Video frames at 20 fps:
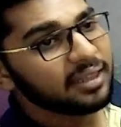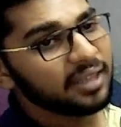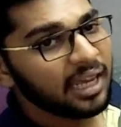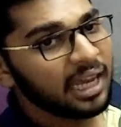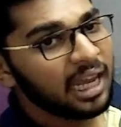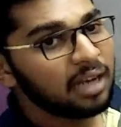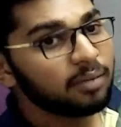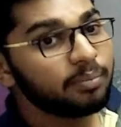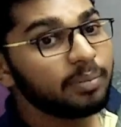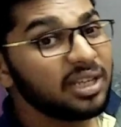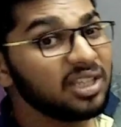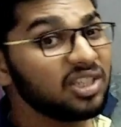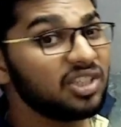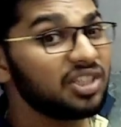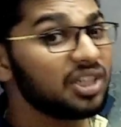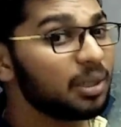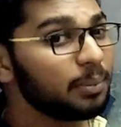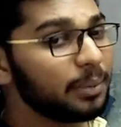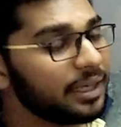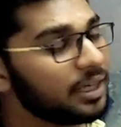they help in
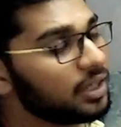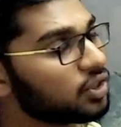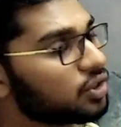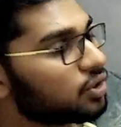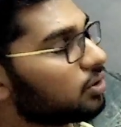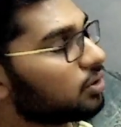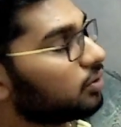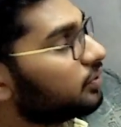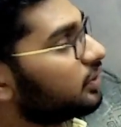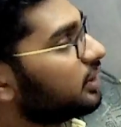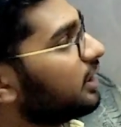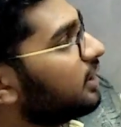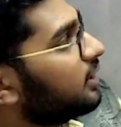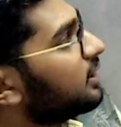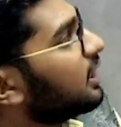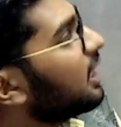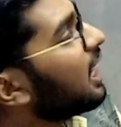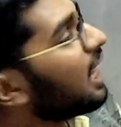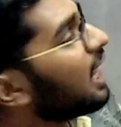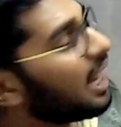germination of
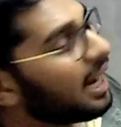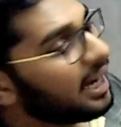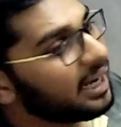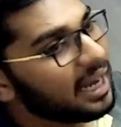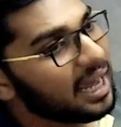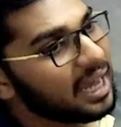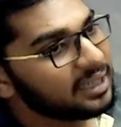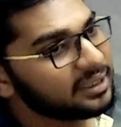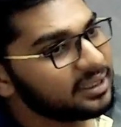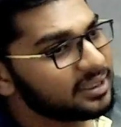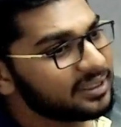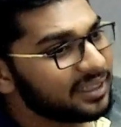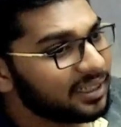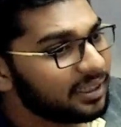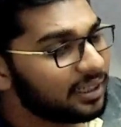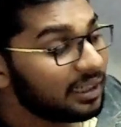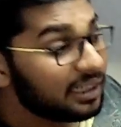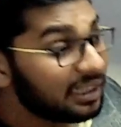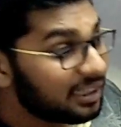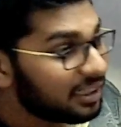seeds. And as I said
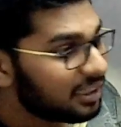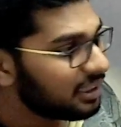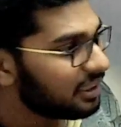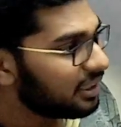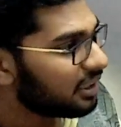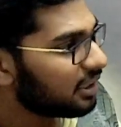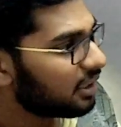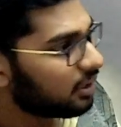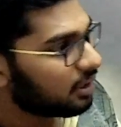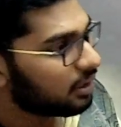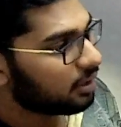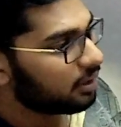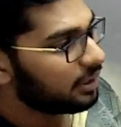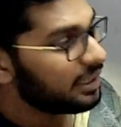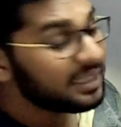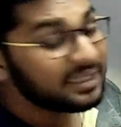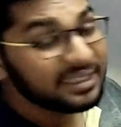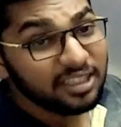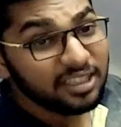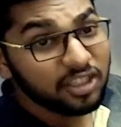the
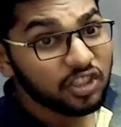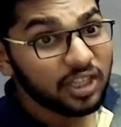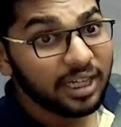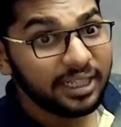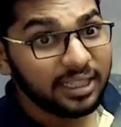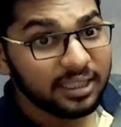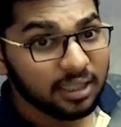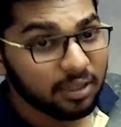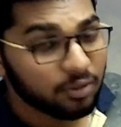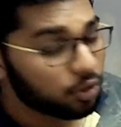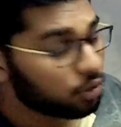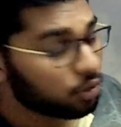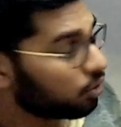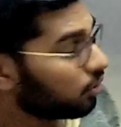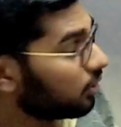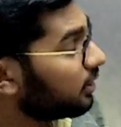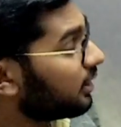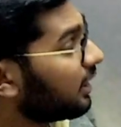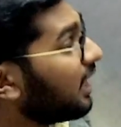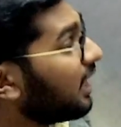recent studies have shown